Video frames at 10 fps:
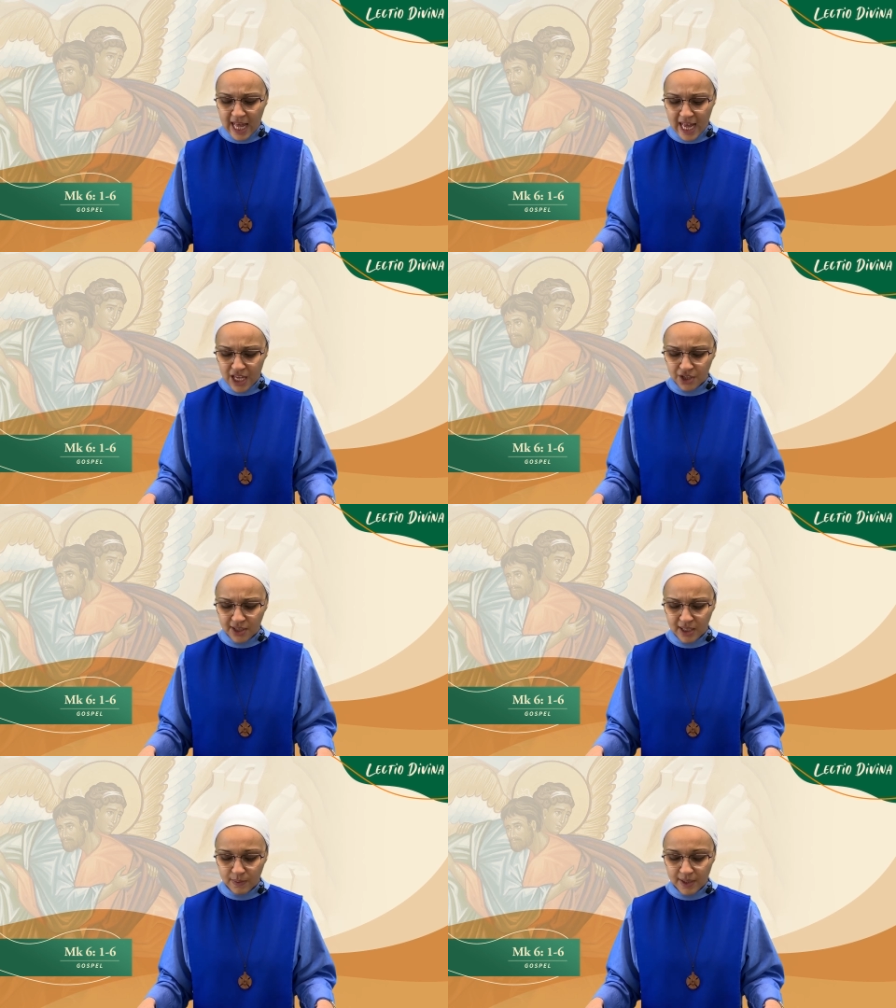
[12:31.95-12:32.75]
And
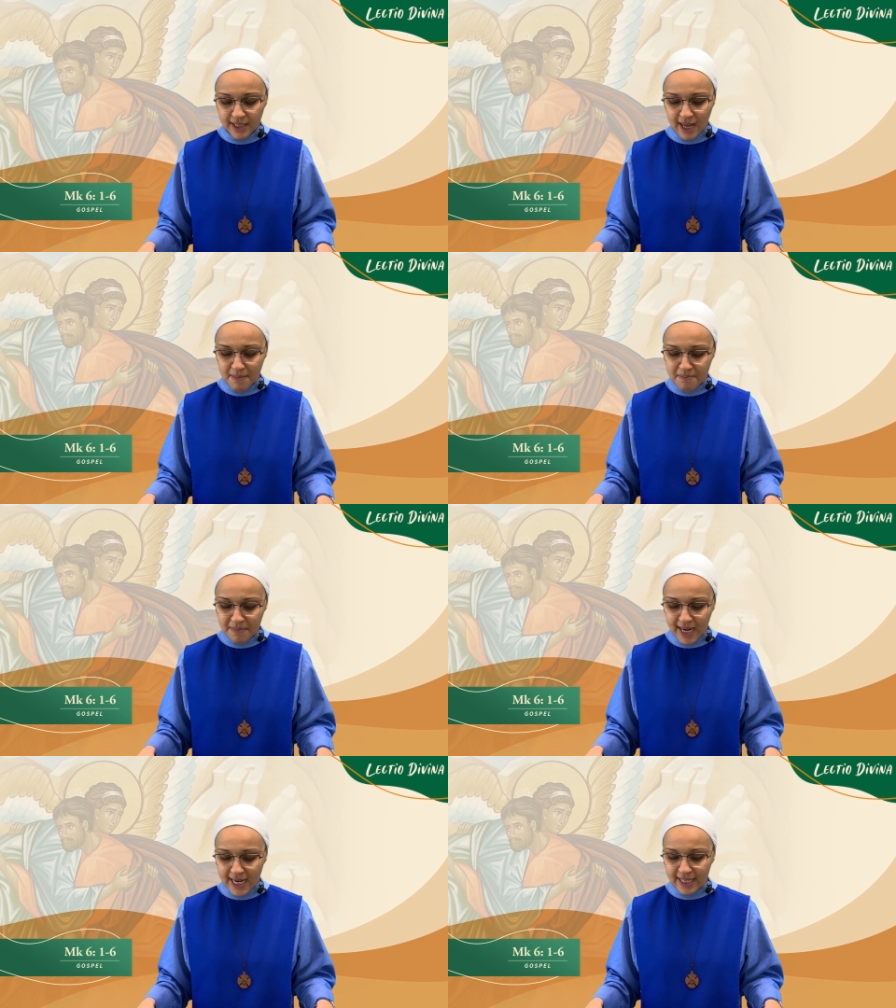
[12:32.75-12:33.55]
Jesus was
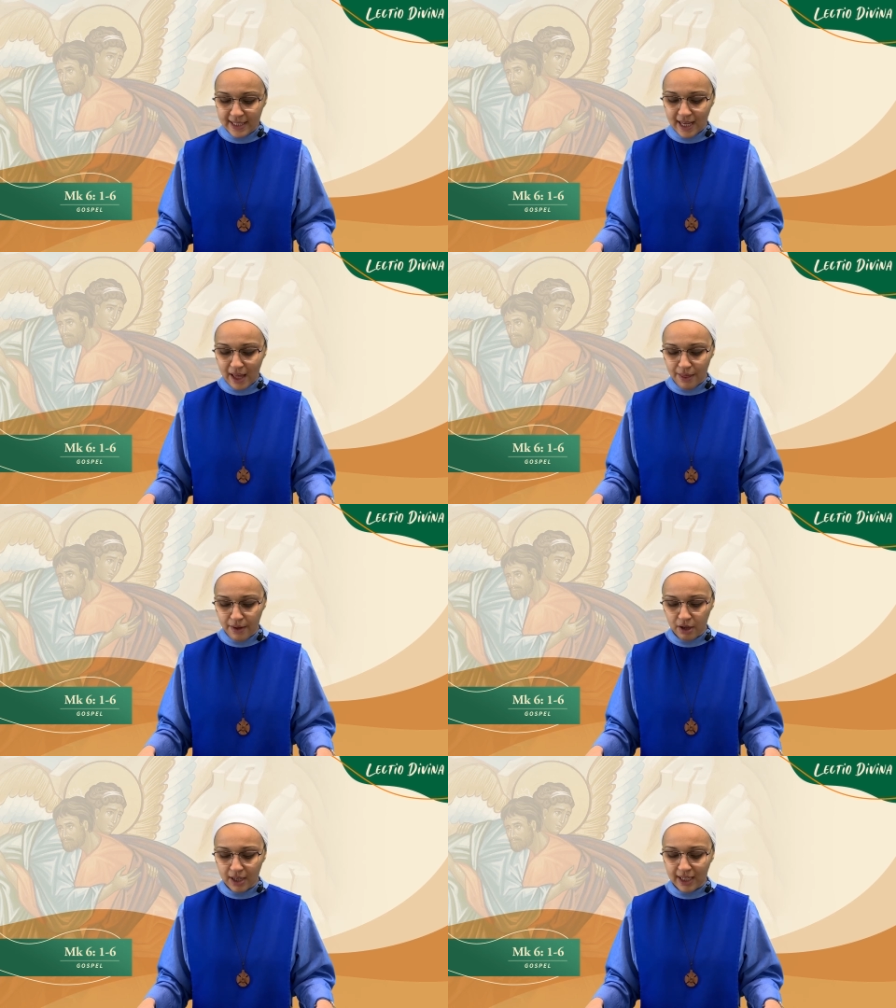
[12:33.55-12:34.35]
amazed at
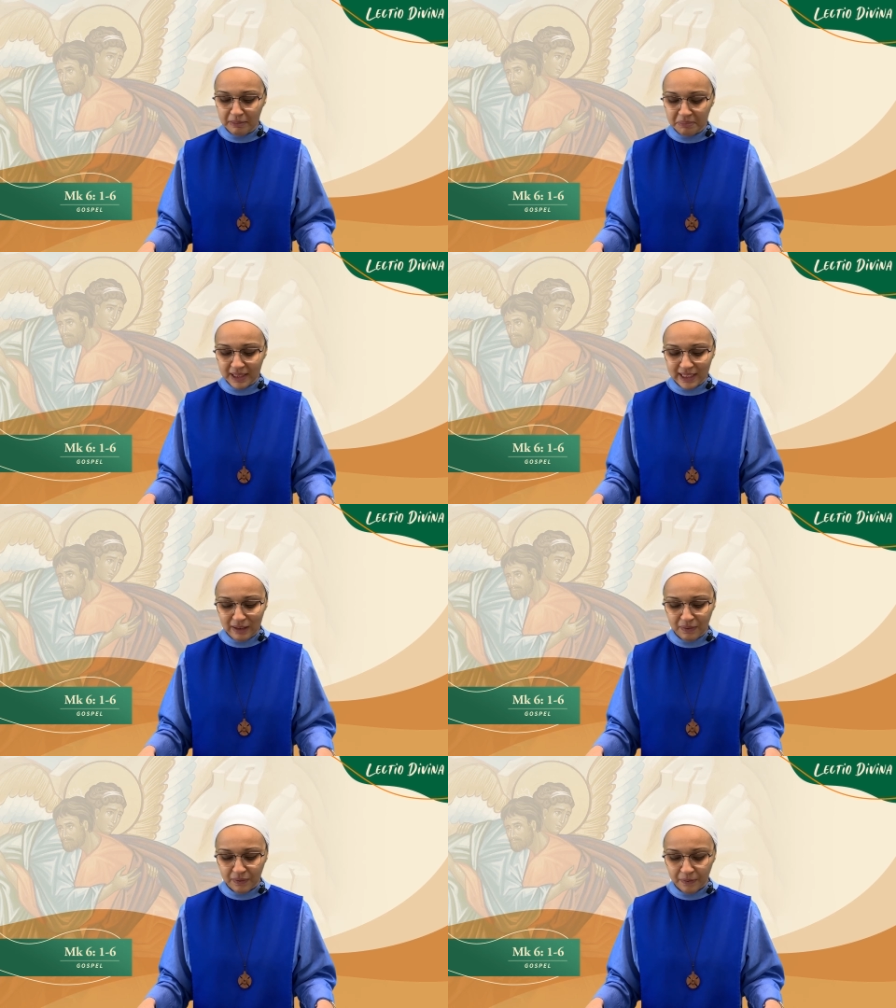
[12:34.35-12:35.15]
their
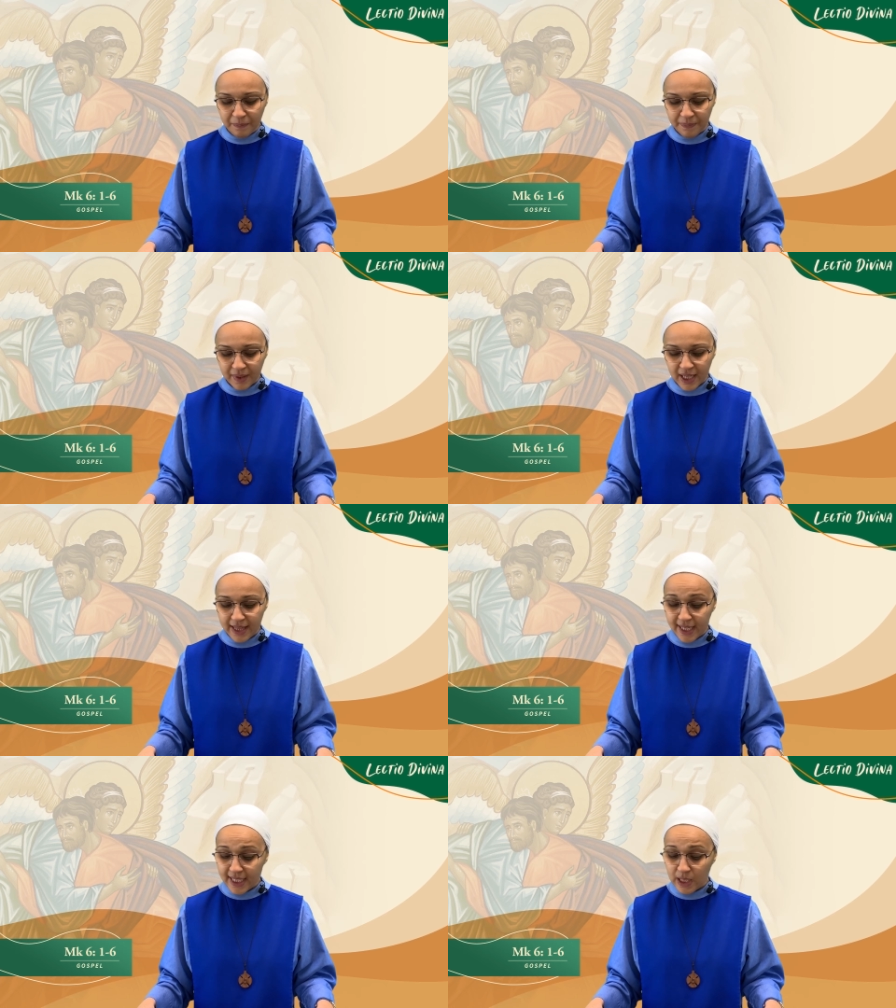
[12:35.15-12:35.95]
unbelief.
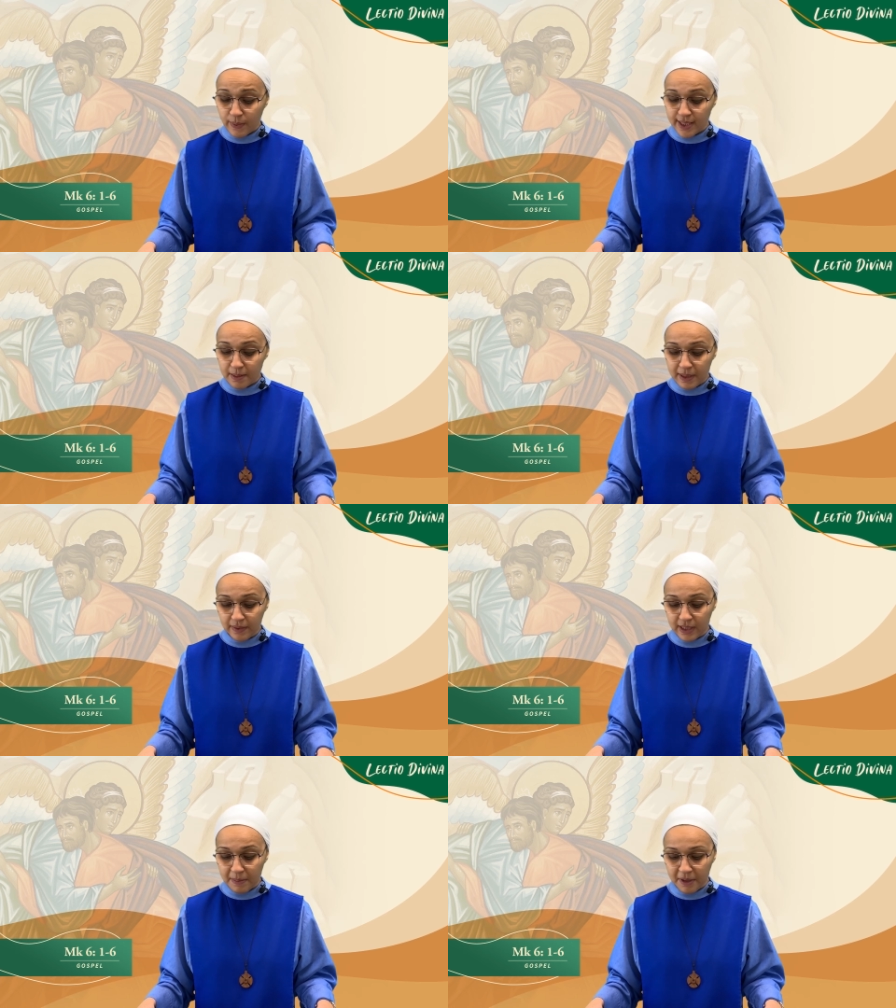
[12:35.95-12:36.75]
Then he went
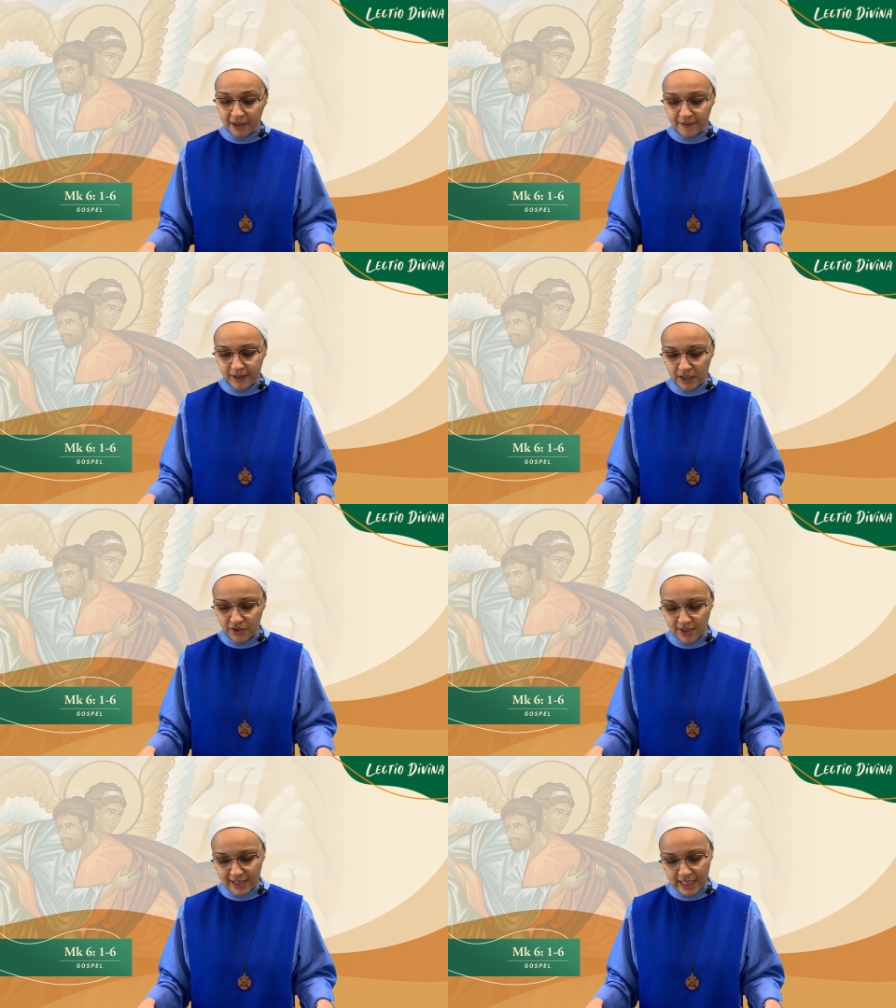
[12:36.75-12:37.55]
about among the
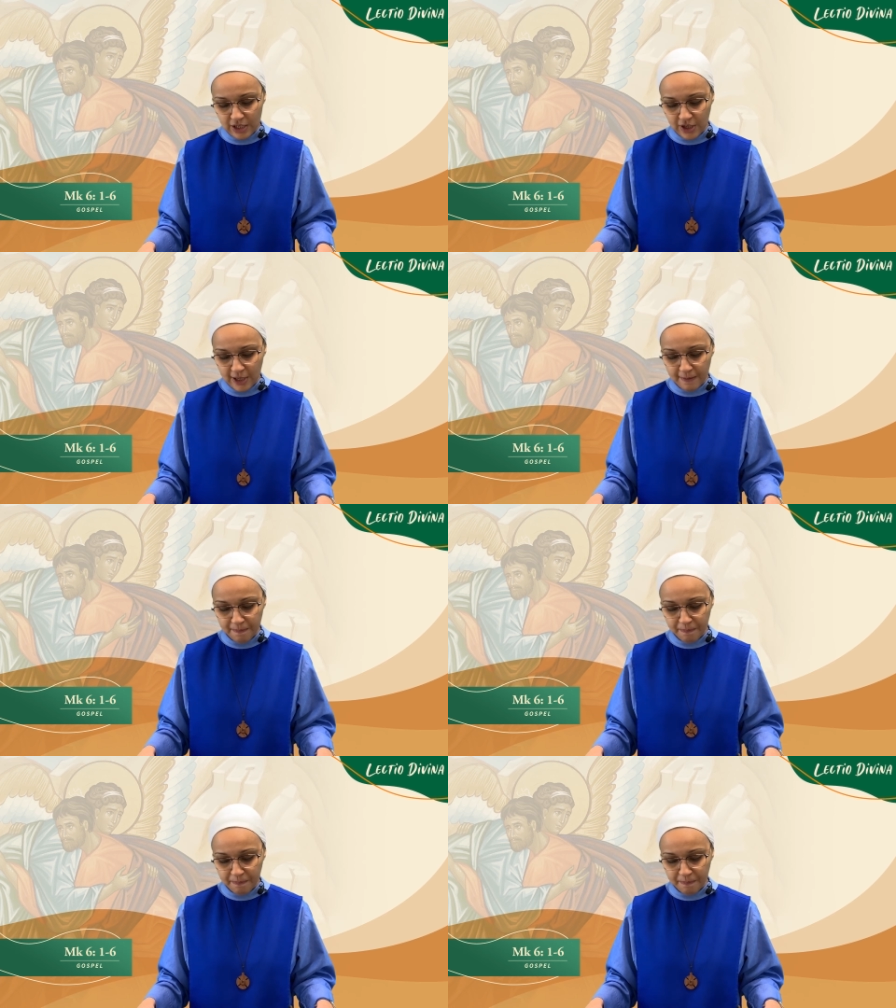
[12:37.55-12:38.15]
villages teaching.